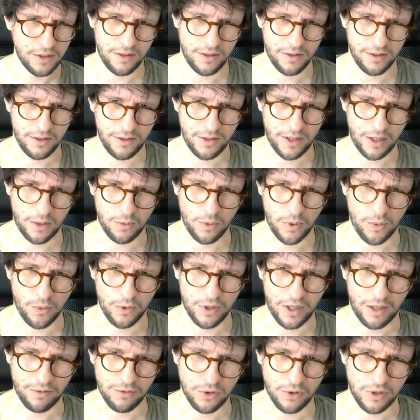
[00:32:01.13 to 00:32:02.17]
Then we
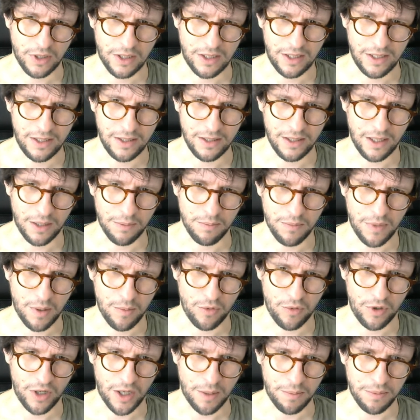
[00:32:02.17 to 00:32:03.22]
would have to clean that
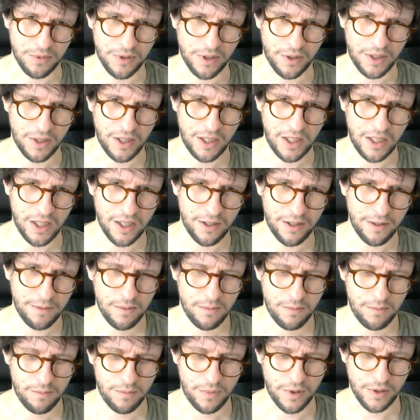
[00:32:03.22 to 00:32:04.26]
memory up down here.
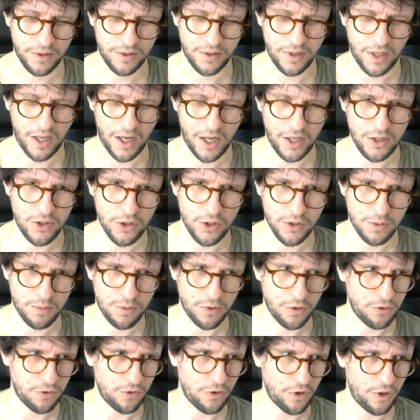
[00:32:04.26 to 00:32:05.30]
But I just
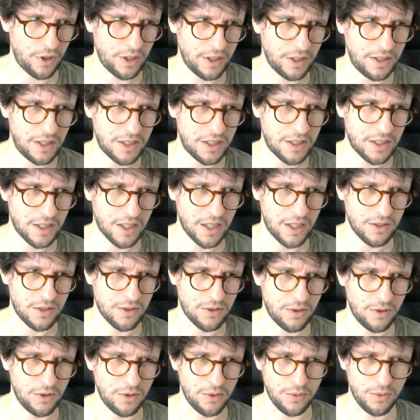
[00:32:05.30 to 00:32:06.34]
prefer in this case
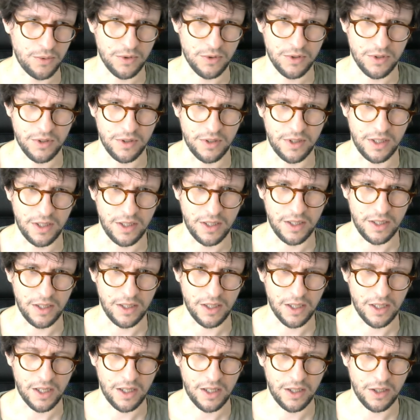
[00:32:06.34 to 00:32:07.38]
to use
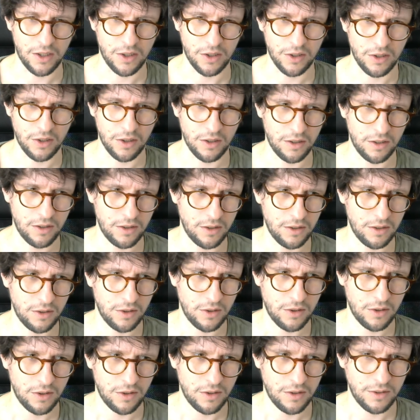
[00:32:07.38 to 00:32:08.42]
the
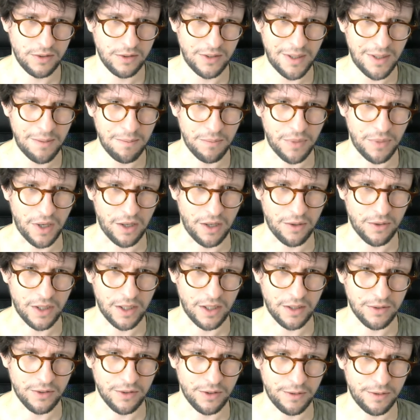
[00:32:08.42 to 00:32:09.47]
temp
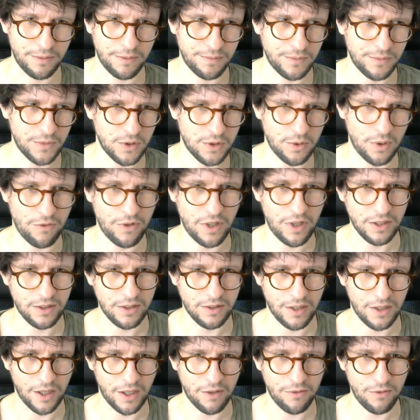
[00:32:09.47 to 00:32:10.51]
allocator. So
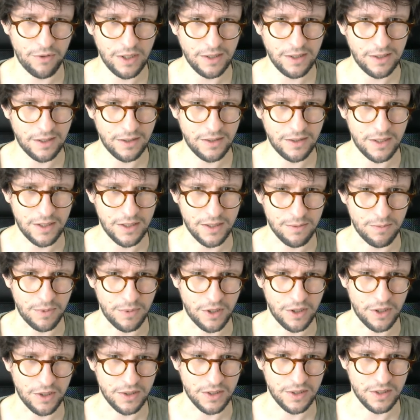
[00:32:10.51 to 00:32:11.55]
I can write like this
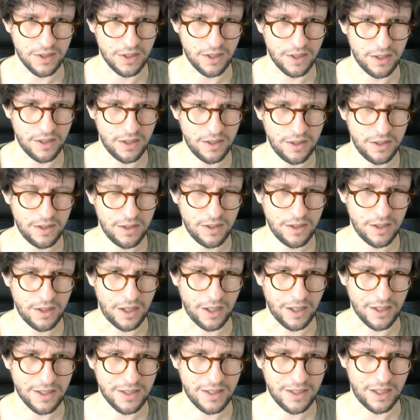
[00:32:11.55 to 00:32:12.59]
because
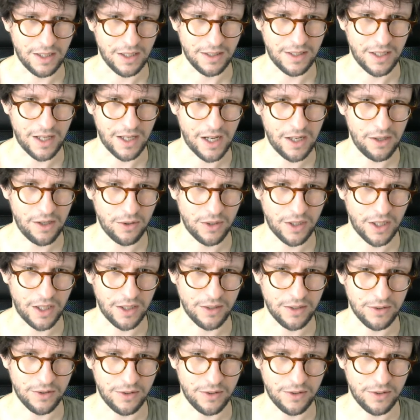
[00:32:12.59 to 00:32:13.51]
I can say that the allocate